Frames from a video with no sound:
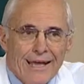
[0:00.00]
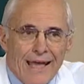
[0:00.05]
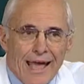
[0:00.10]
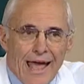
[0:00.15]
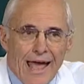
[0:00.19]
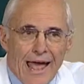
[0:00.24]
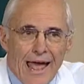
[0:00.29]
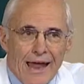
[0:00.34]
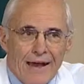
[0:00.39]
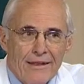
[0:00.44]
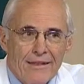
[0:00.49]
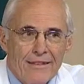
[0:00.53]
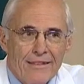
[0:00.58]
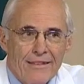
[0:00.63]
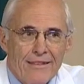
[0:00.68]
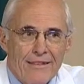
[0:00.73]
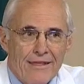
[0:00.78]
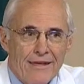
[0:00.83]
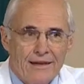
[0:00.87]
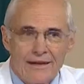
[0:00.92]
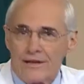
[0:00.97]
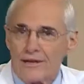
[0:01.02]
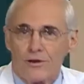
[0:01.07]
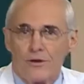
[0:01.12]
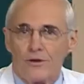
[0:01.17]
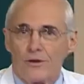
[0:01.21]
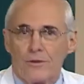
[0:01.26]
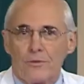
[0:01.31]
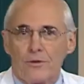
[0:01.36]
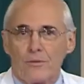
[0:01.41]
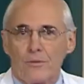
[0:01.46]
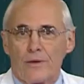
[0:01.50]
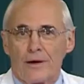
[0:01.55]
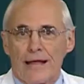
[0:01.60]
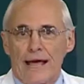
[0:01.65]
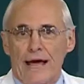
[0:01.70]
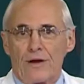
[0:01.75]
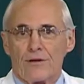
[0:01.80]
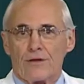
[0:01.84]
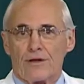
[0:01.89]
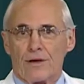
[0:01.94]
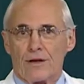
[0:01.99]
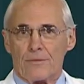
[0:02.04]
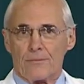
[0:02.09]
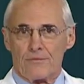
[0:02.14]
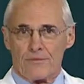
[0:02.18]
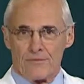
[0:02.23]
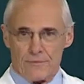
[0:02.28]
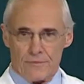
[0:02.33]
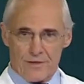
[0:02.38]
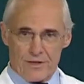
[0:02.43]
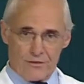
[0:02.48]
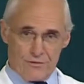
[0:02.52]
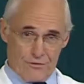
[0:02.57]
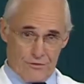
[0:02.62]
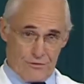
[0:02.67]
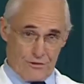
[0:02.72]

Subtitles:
And there can only be one outcome from this.